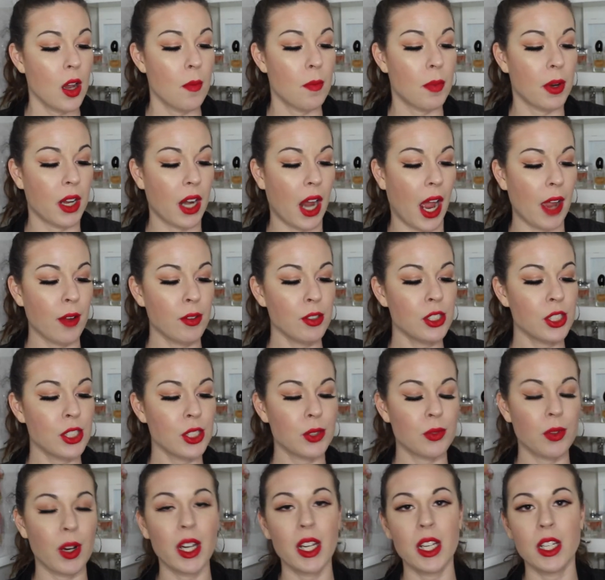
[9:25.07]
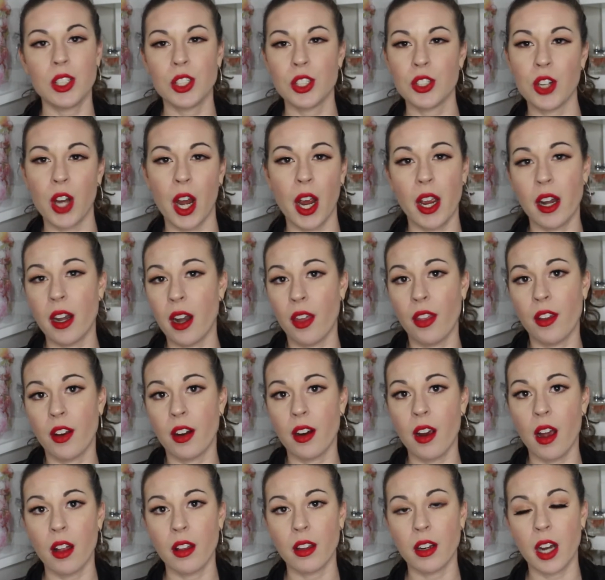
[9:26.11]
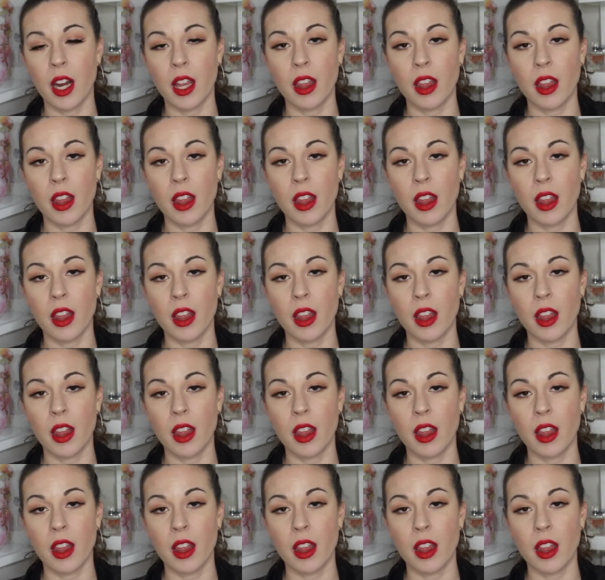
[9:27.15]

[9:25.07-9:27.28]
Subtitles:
But I was just ready to try another color.